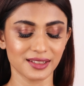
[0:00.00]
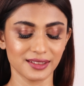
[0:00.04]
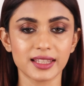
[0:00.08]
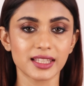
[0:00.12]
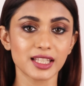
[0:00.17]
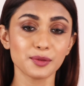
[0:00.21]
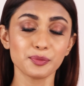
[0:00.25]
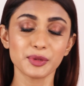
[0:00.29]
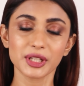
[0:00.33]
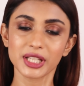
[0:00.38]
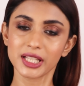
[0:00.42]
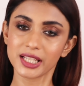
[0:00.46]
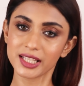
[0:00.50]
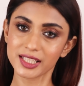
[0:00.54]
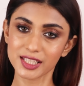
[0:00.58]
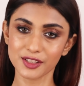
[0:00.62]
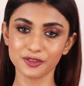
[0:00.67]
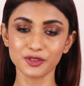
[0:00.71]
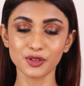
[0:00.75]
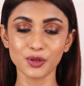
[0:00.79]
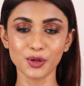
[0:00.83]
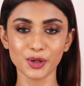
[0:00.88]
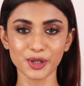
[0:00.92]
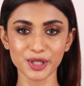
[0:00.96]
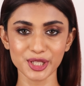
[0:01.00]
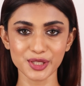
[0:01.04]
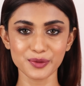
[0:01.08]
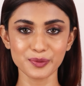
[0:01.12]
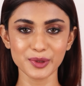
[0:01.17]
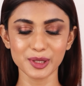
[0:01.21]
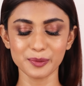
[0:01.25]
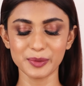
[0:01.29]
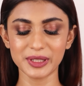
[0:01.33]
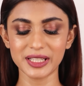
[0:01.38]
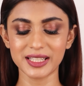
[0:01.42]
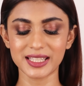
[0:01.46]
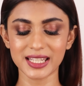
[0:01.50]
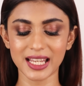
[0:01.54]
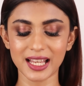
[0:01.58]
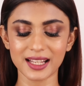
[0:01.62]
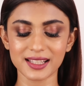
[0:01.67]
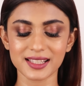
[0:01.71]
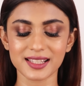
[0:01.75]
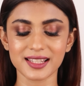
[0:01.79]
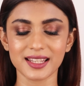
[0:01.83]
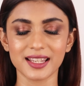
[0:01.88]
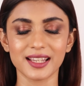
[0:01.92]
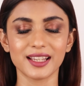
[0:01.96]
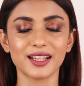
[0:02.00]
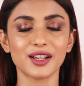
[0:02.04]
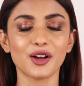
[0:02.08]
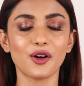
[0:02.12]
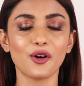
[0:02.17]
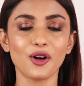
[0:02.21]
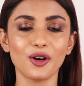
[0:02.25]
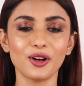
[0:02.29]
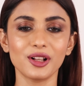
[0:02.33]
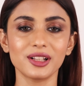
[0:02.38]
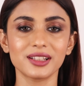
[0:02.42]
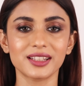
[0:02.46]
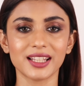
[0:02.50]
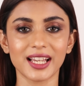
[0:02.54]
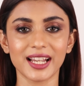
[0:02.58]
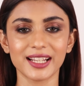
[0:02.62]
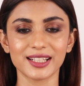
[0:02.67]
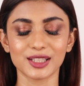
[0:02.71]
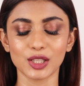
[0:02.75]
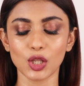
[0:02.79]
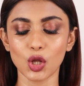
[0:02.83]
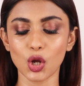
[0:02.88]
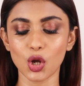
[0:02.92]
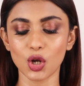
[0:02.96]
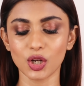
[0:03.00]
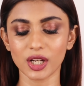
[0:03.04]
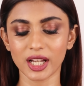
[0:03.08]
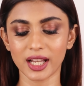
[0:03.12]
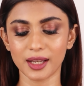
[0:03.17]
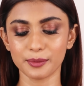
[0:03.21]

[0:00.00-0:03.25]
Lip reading: And then because of course we'll be dancing all night long,